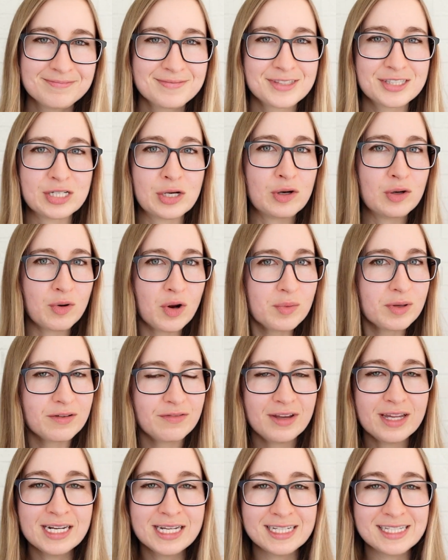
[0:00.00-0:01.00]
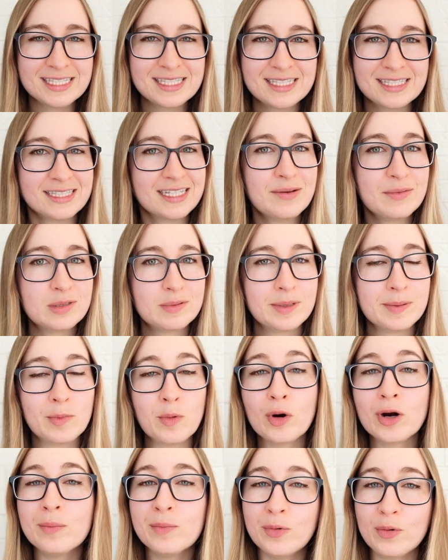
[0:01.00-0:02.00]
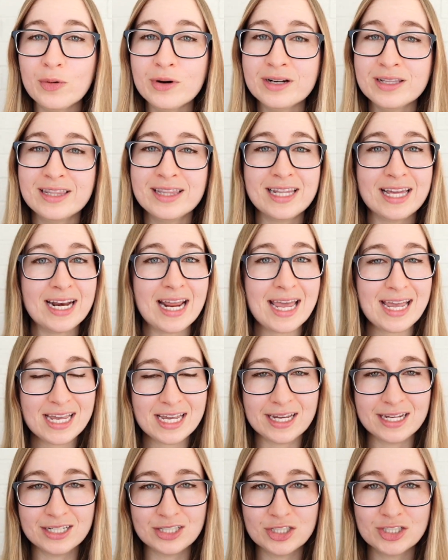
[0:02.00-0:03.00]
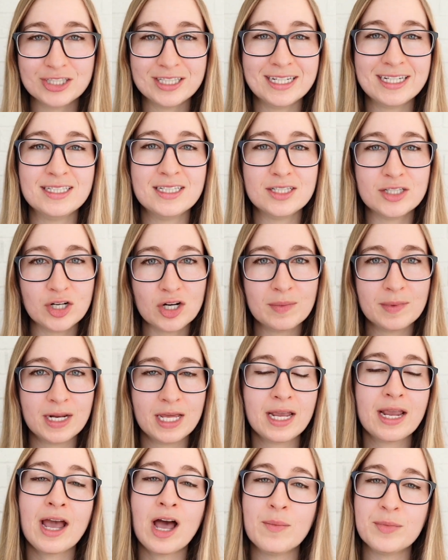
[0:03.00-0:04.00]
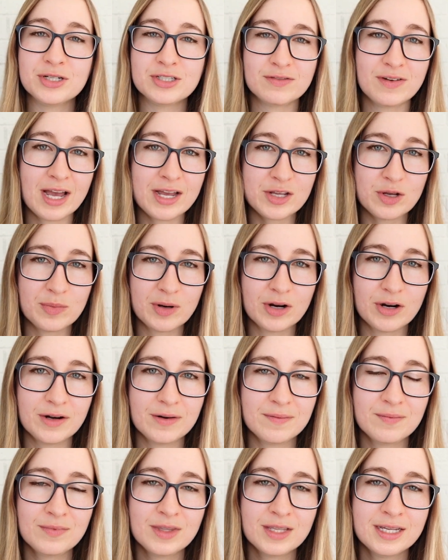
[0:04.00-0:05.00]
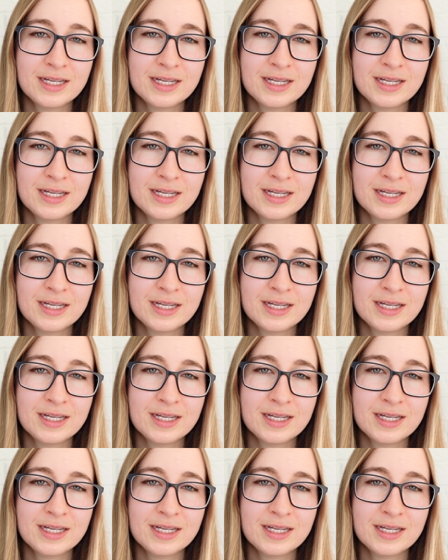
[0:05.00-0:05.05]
So aerobic fitness seems to be more important than age in determining how much fat you burn.